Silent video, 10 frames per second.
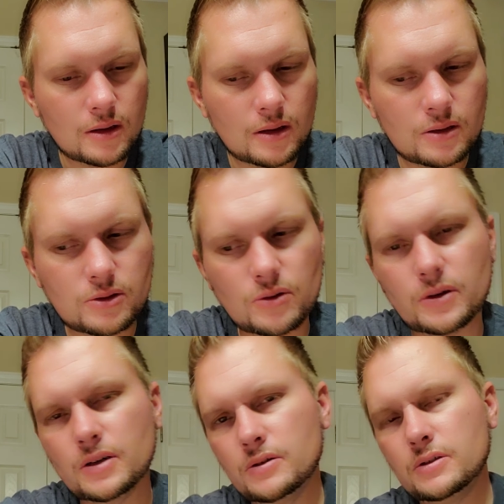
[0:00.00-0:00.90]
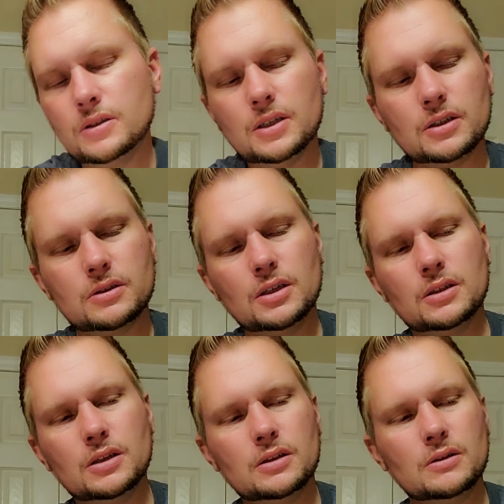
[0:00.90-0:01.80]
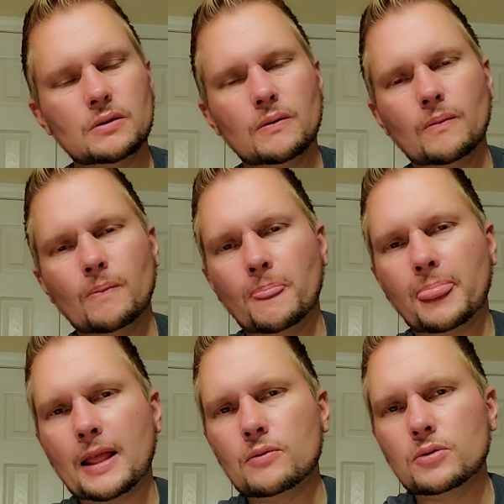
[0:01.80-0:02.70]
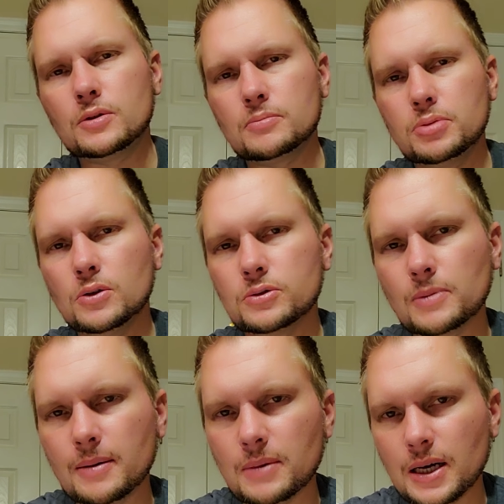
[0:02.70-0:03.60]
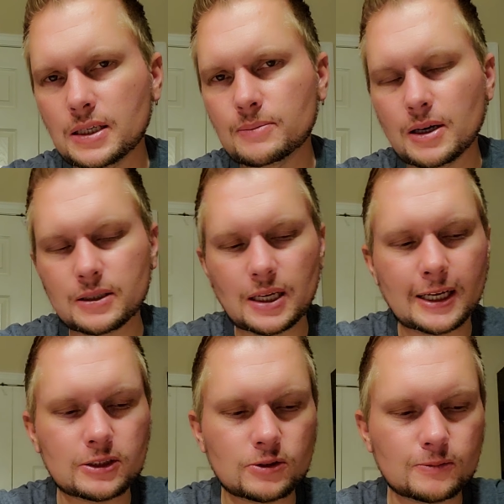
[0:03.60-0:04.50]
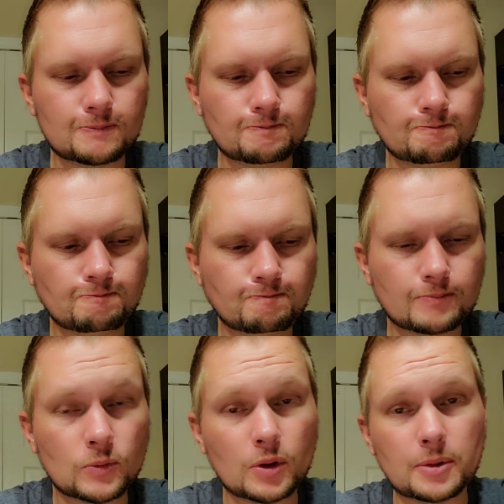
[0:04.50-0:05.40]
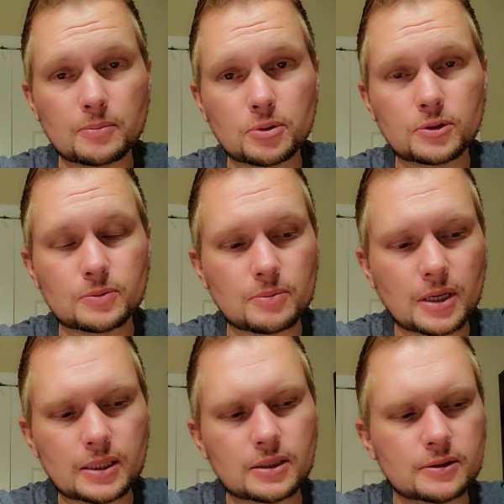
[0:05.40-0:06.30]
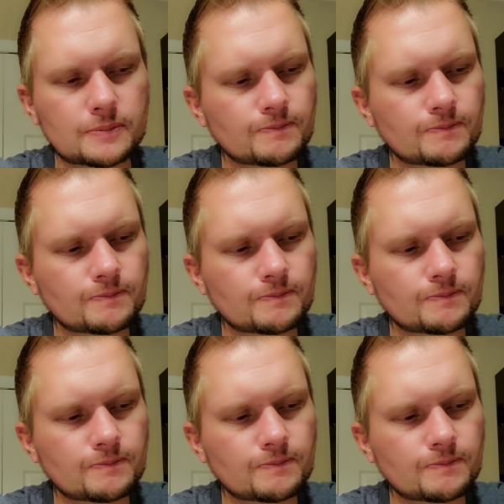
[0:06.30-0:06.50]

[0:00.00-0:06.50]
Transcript: So here's the next thing that really blows my mind about cancer. And what I mean blows my mind is,